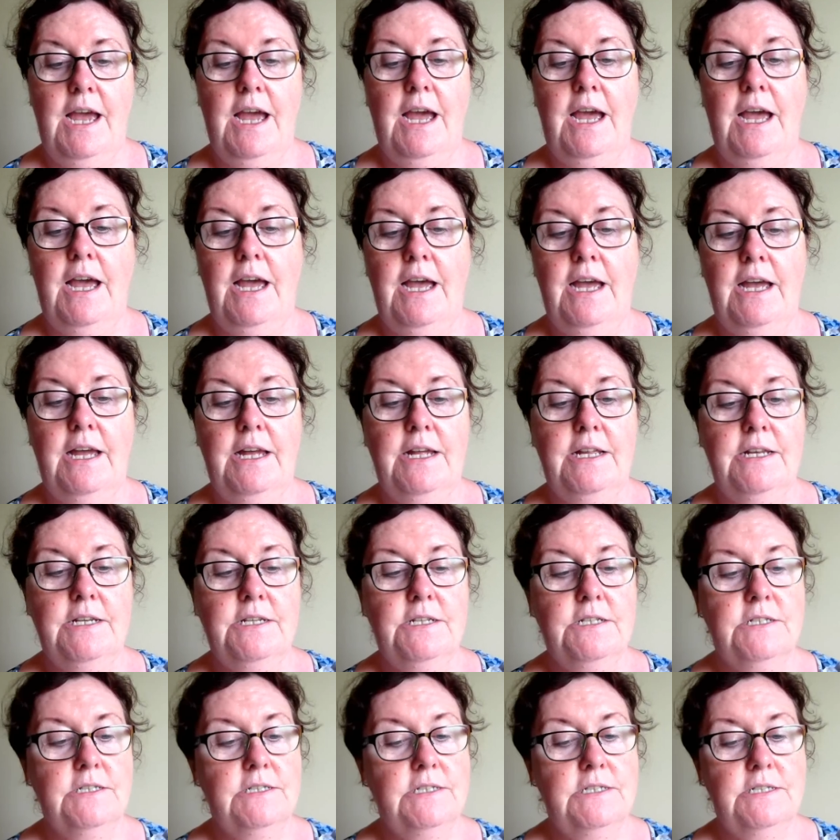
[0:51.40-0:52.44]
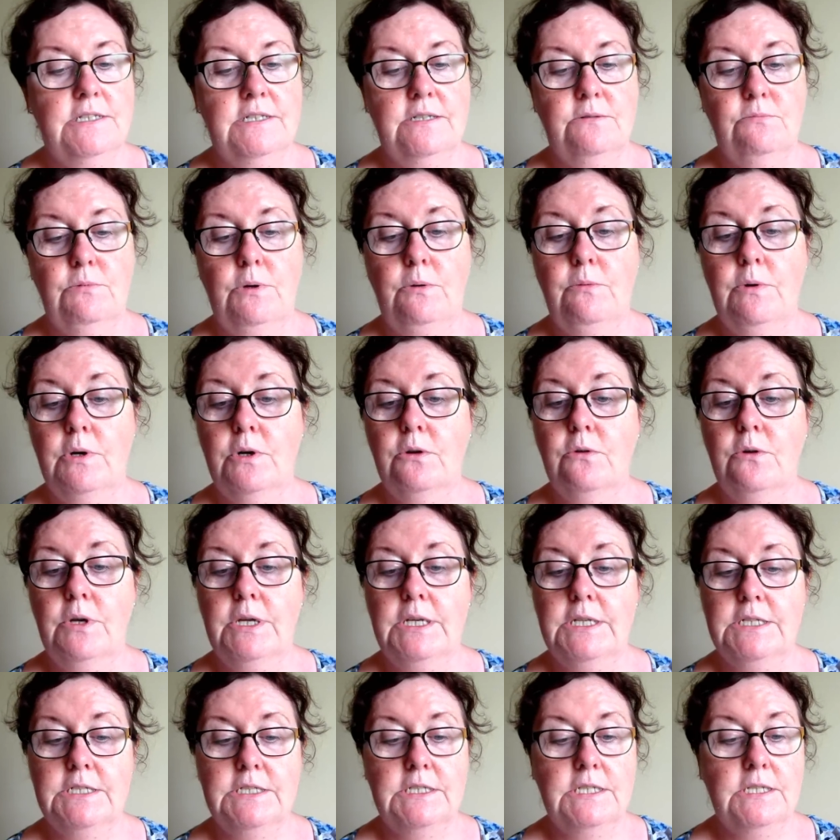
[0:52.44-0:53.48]
and we were
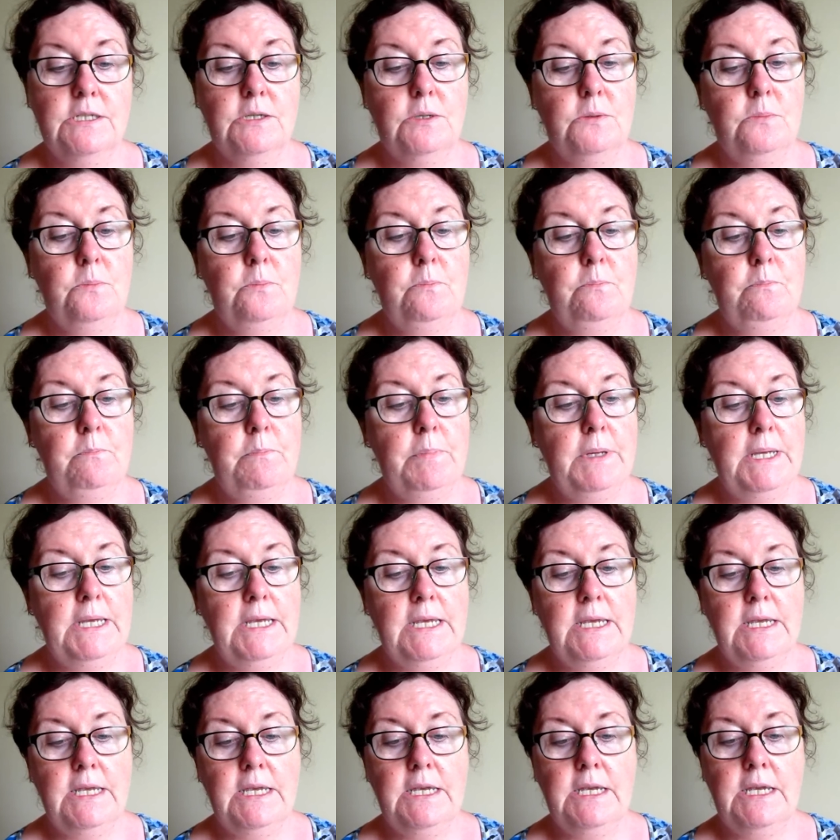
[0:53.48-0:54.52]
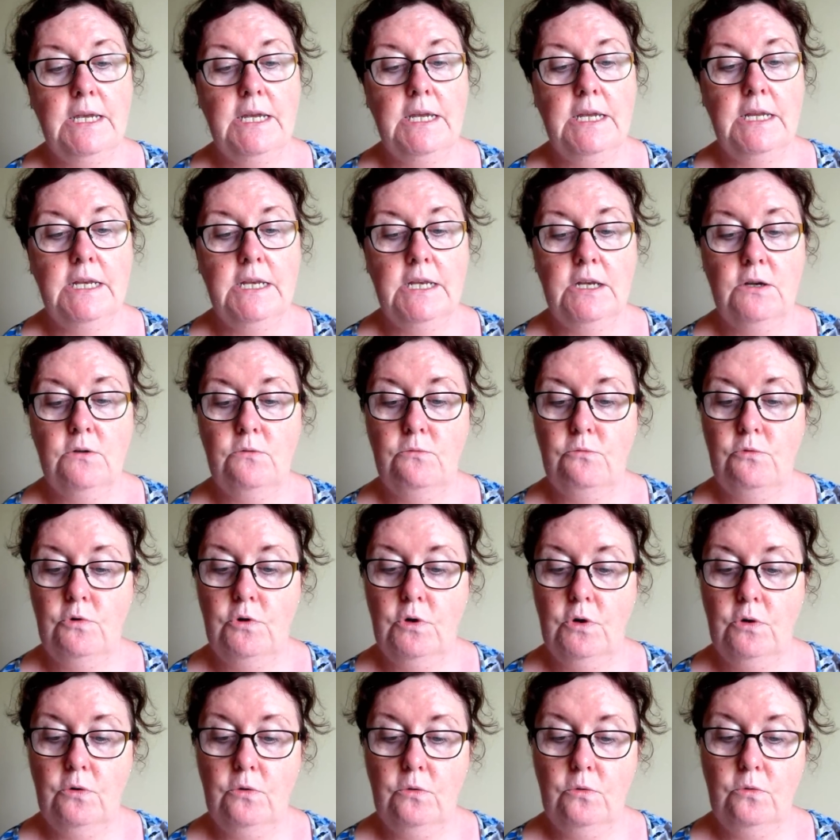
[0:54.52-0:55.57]
going to be in
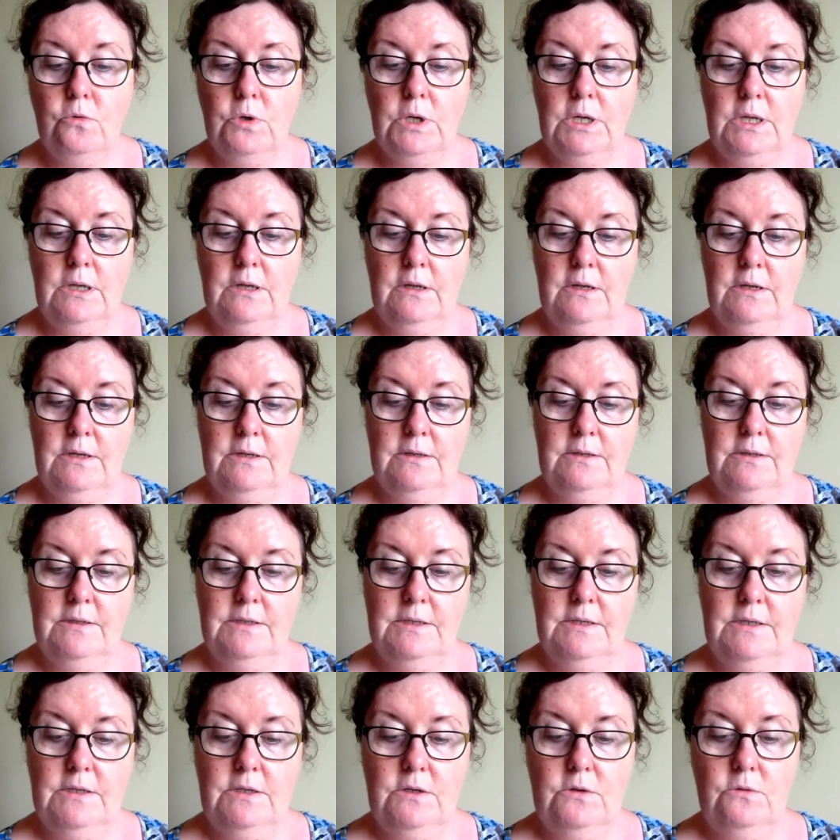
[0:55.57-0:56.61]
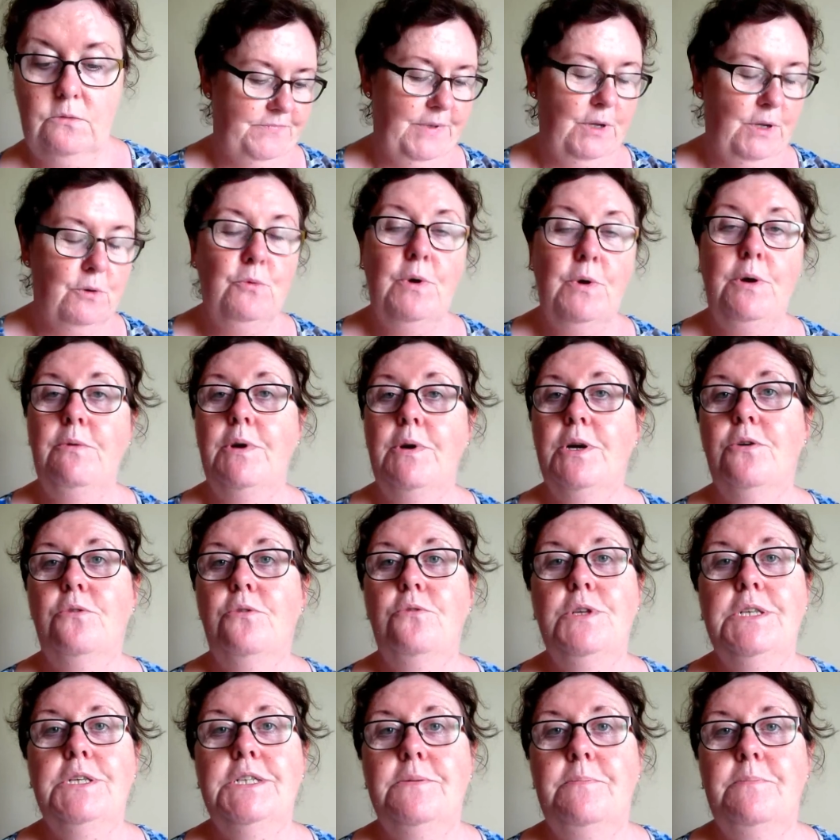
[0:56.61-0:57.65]
row. We were
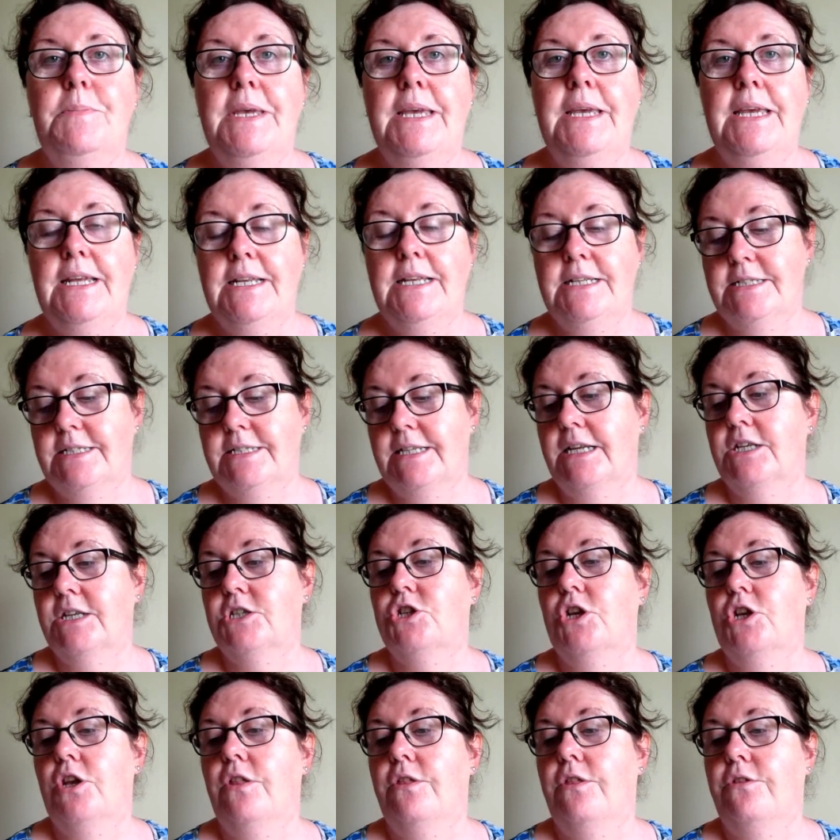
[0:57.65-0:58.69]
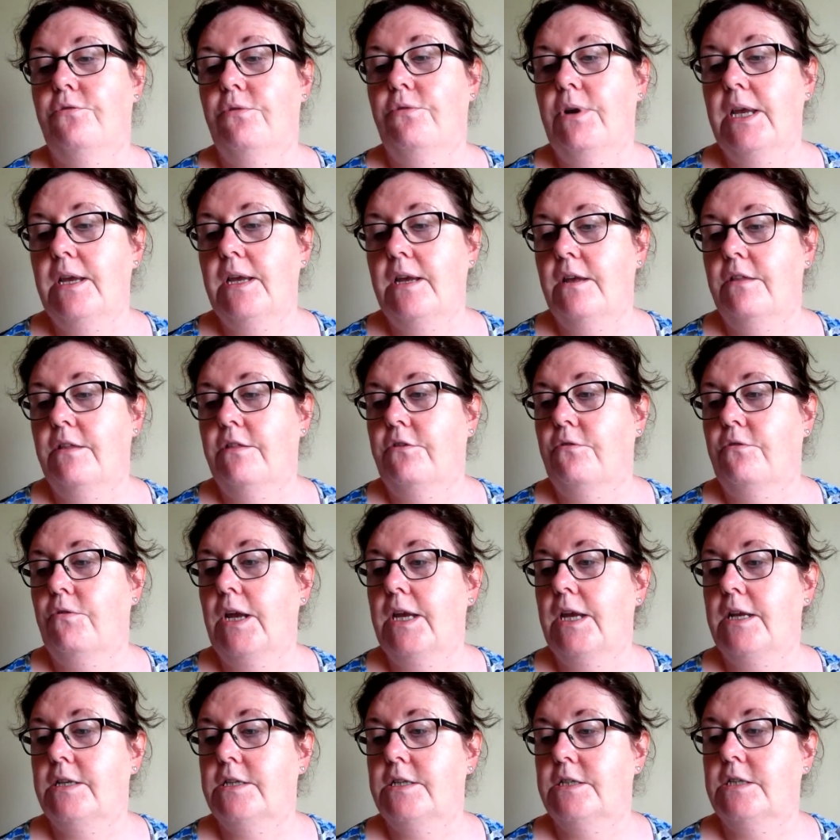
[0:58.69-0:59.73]
going to be in section
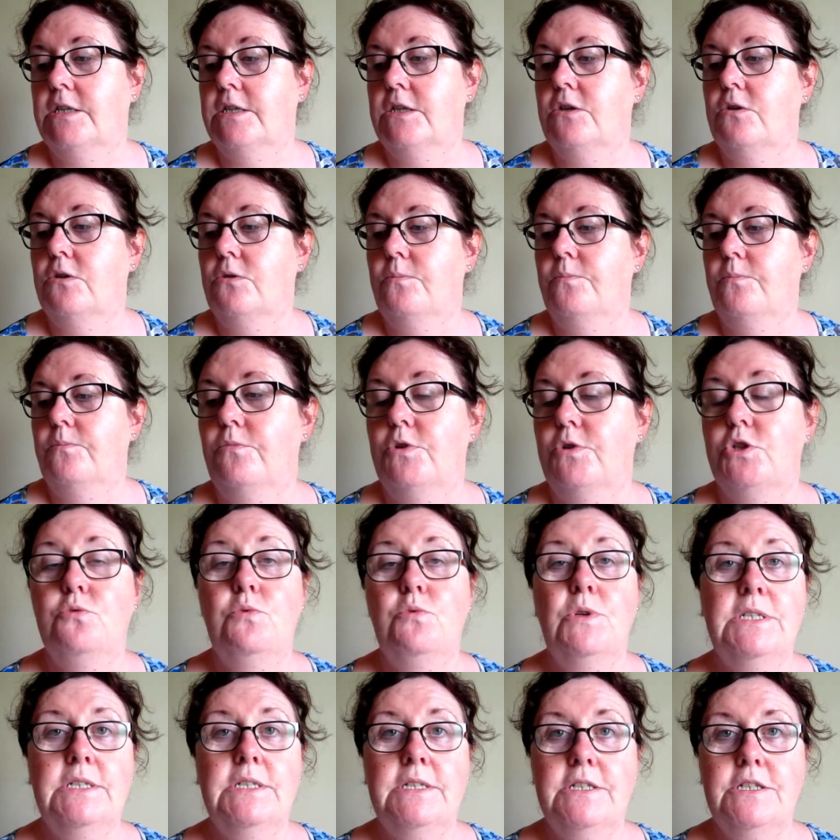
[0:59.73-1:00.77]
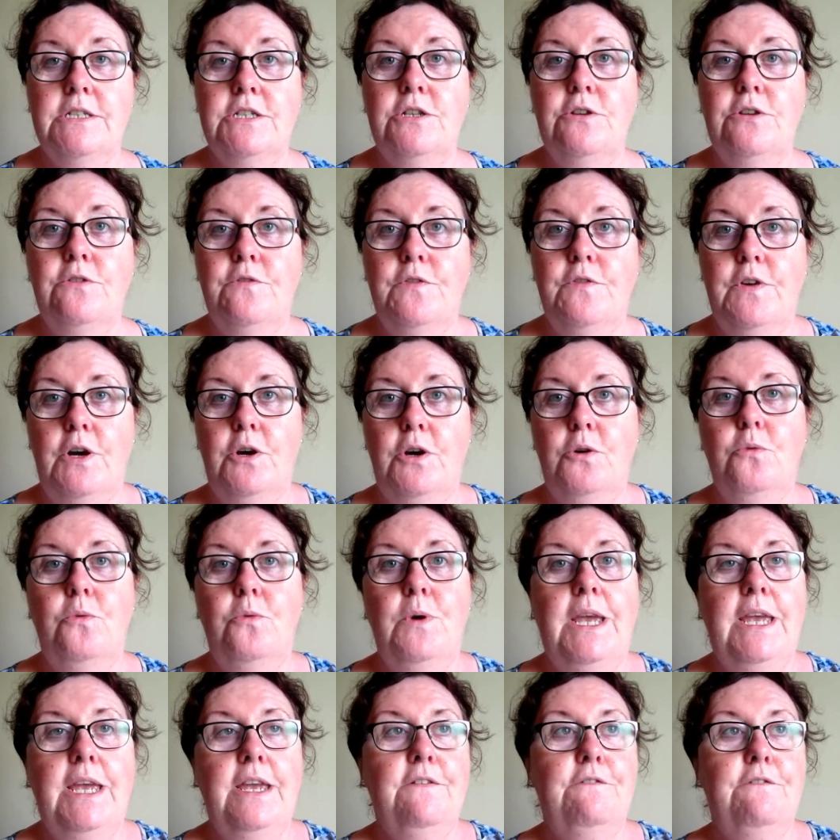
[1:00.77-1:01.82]
332, which wasn't too far
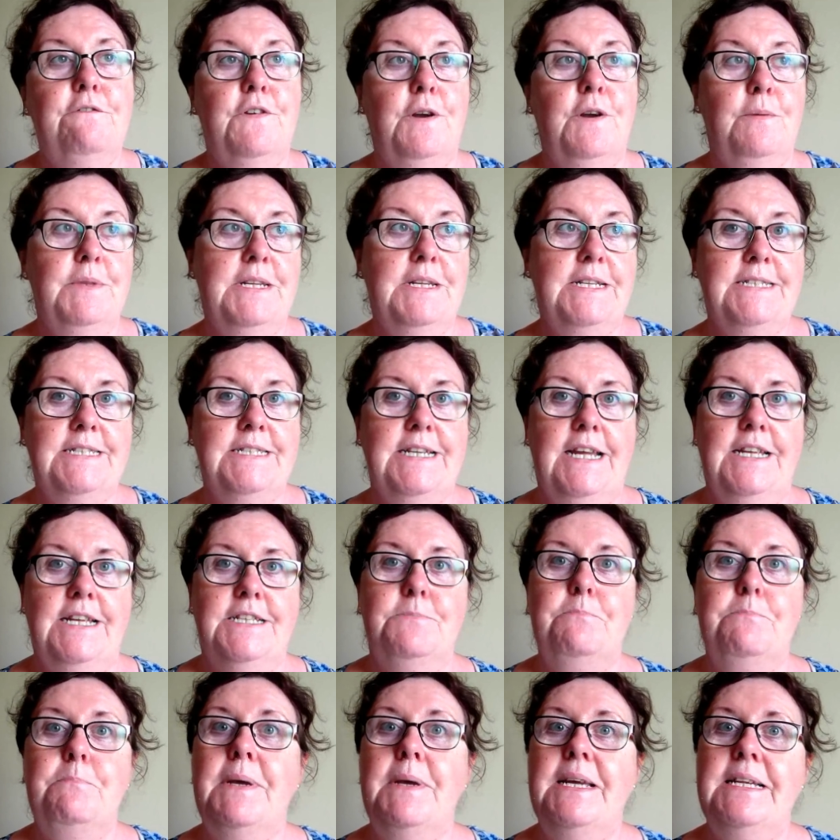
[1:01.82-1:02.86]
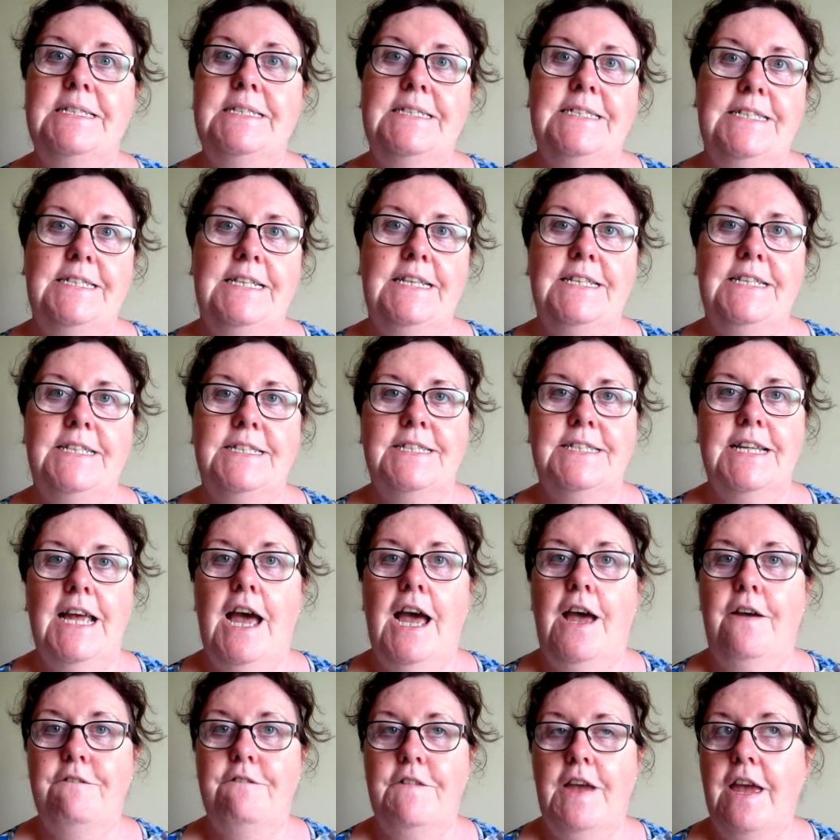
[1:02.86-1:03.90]
away from the stand. Best seats
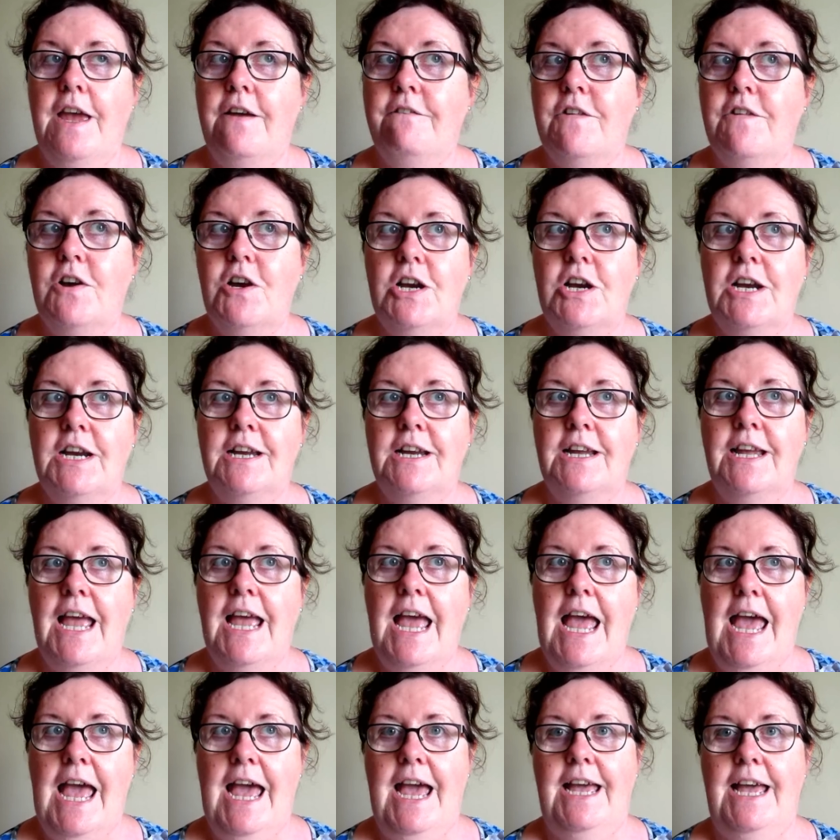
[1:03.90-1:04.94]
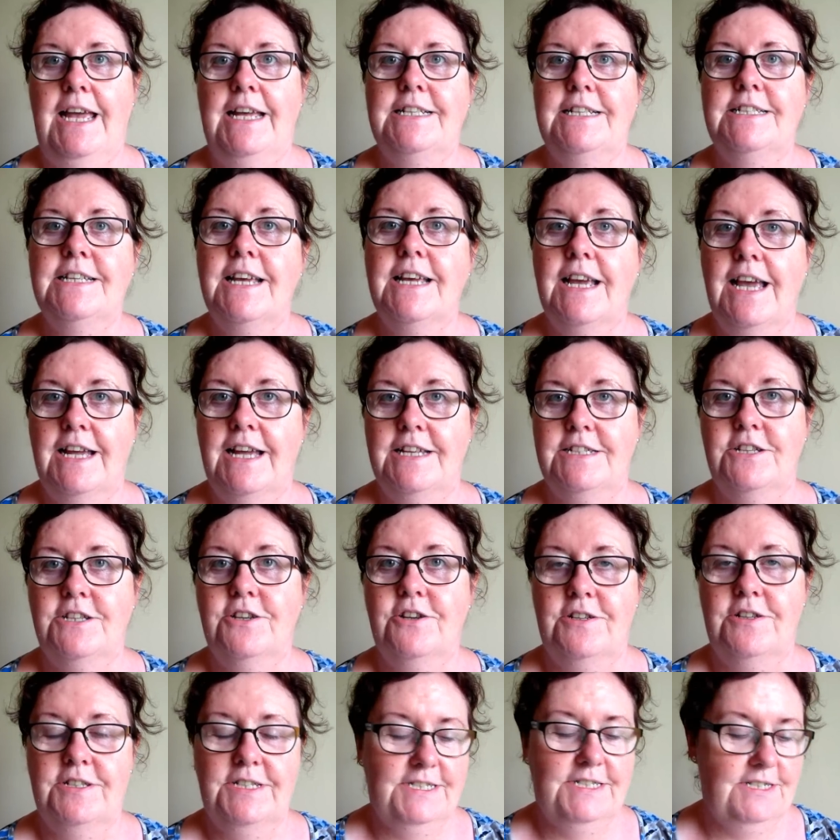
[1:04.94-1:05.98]
I've ever had at a
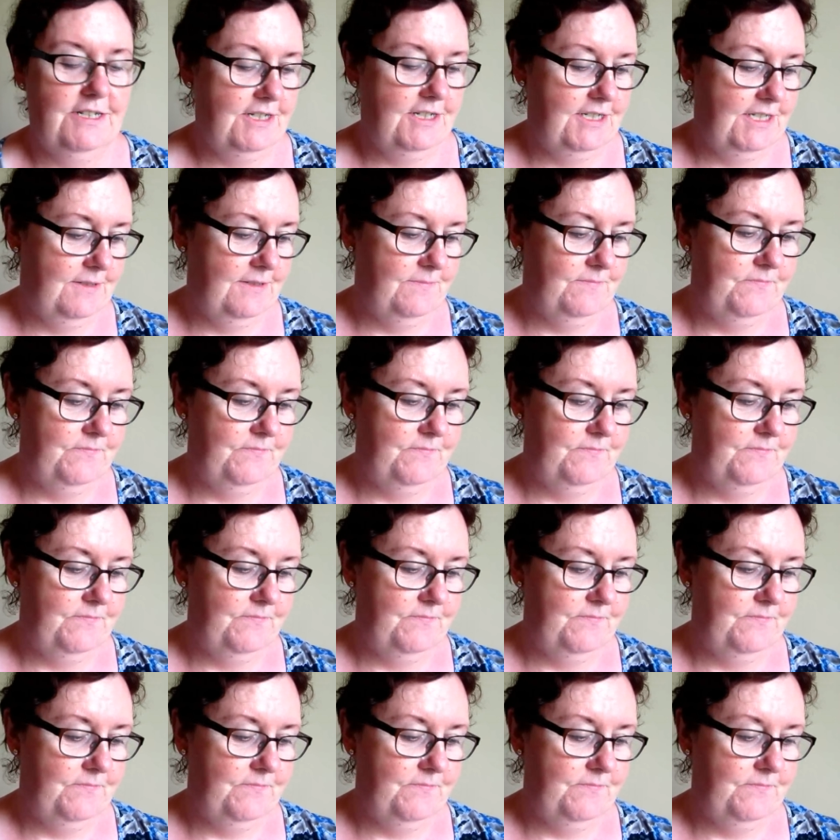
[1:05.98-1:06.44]
concert.